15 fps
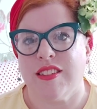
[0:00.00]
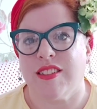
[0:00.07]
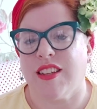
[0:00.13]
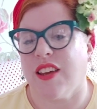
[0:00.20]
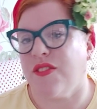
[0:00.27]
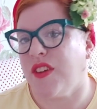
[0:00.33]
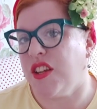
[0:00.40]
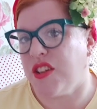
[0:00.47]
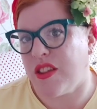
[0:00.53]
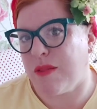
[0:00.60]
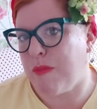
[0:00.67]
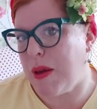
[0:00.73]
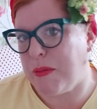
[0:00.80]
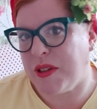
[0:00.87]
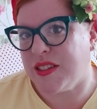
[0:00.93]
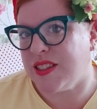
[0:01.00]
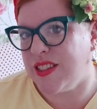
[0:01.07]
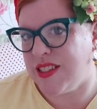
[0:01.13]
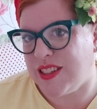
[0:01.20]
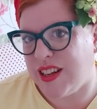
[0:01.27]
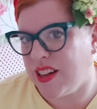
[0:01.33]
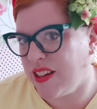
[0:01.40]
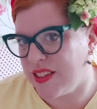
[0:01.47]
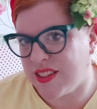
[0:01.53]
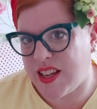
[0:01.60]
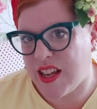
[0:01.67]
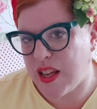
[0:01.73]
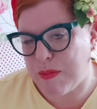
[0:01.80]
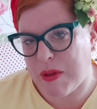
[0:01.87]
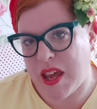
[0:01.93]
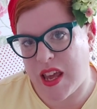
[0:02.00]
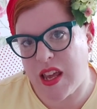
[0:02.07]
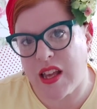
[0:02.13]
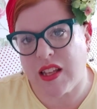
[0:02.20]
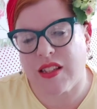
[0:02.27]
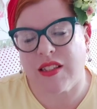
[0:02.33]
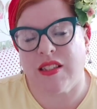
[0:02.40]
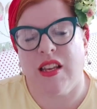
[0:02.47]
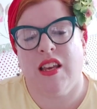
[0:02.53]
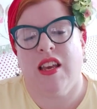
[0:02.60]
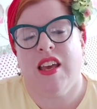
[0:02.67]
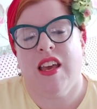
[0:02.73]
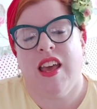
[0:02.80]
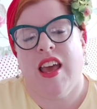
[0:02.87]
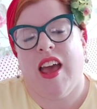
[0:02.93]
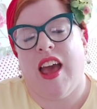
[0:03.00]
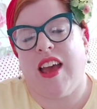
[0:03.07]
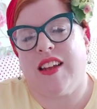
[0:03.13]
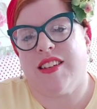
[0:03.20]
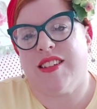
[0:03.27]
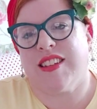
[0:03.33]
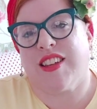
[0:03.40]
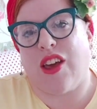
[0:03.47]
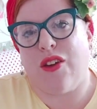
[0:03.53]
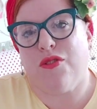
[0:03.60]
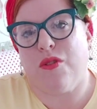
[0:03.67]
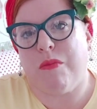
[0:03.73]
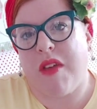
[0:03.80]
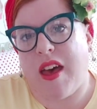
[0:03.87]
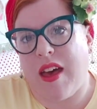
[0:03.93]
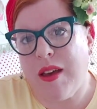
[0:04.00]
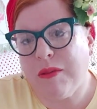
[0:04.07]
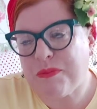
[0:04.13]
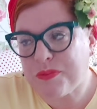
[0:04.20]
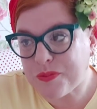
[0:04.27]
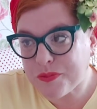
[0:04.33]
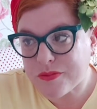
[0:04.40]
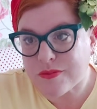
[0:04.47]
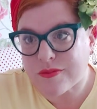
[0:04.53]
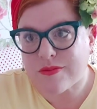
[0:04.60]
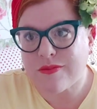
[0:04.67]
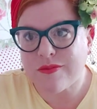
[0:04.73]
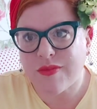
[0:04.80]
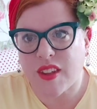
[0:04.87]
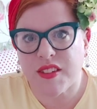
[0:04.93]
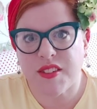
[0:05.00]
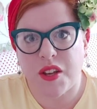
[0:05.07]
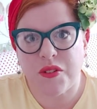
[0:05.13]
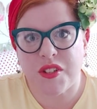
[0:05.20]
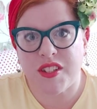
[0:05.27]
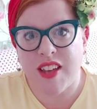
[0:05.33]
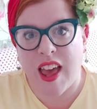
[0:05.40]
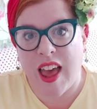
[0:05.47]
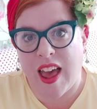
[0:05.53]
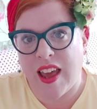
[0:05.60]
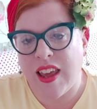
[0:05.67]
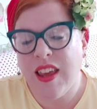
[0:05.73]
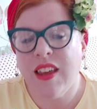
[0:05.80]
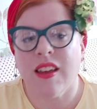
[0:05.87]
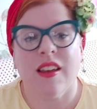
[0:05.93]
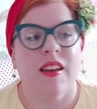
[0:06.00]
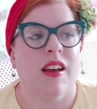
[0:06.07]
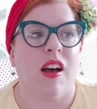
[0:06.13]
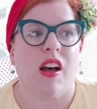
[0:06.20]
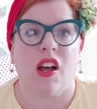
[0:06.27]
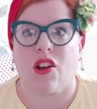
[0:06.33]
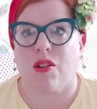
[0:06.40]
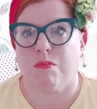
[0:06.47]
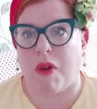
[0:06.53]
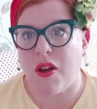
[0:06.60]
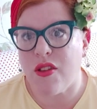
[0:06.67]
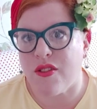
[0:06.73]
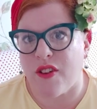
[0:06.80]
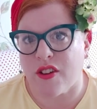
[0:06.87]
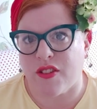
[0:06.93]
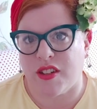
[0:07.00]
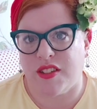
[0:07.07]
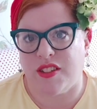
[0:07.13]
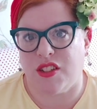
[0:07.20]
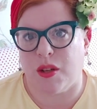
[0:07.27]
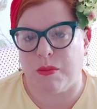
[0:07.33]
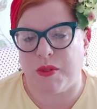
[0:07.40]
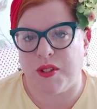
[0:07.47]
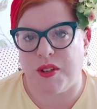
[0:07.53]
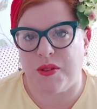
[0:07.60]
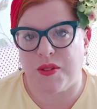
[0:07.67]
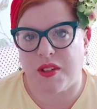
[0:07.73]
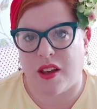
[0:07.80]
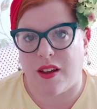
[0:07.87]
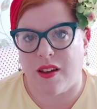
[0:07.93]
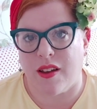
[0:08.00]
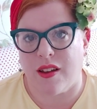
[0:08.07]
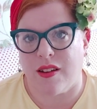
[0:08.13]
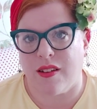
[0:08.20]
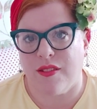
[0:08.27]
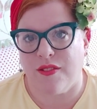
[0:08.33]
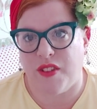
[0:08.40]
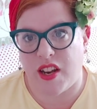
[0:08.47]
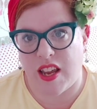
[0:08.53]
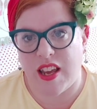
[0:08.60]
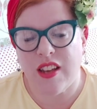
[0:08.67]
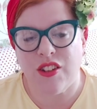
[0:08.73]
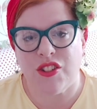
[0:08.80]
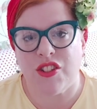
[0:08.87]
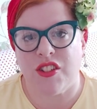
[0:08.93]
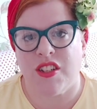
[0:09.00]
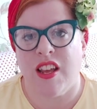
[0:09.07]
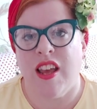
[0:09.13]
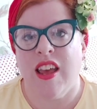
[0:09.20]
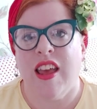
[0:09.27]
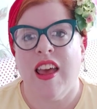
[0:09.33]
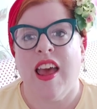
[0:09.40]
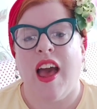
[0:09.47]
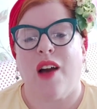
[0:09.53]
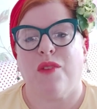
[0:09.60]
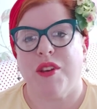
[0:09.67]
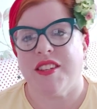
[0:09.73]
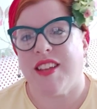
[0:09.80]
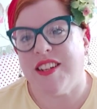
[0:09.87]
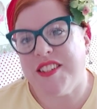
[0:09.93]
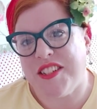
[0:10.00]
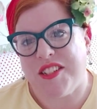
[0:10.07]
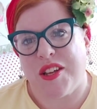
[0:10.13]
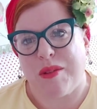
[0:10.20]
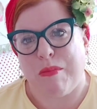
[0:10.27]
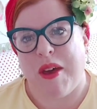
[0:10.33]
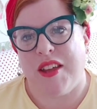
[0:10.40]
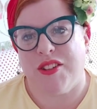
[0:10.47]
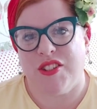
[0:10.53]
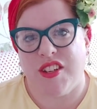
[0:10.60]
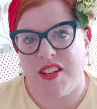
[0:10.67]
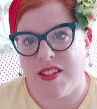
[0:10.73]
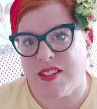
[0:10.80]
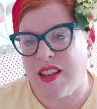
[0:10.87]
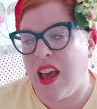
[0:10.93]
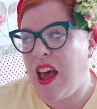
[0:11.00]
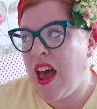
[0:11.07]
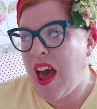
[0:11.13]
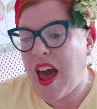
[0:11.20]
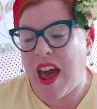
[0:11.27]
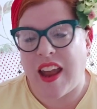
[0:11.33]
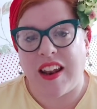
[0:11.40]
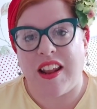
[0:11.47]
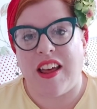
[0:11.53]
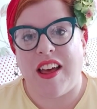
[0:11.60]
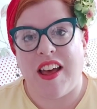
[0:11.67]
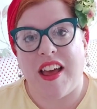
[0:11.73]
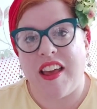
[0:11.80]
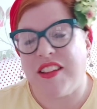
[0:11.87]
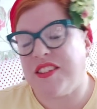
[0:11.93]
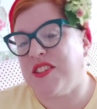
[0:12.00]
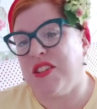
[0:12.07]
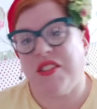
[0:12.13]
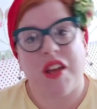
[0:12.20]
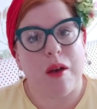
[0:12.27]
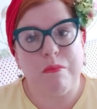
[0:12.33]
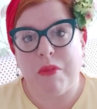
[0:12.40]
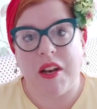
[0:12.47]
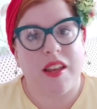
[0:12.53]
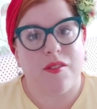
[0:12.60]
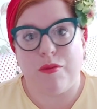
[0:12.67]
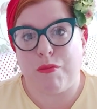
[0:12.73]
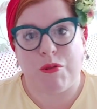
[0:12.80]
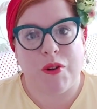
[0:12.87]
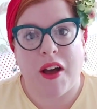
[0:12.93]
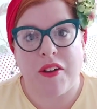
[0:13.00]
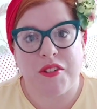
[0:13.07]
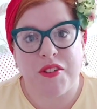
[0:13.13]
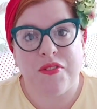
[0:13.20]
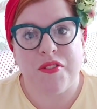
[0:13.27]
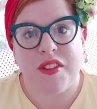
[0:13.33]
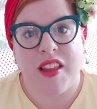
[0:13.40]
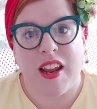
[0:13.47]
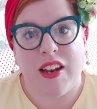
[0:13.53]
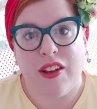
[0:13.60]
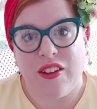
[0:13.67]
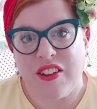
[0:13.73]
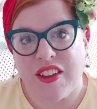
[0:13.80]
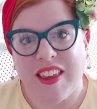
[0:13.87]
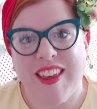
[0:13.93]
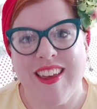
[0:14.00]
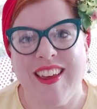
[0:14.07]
give each other maybe little sneak peeks and go from there. So today both of our Cressida jumpsuits are finished and we sent each other pictures, and it's just unbelievable how different they look.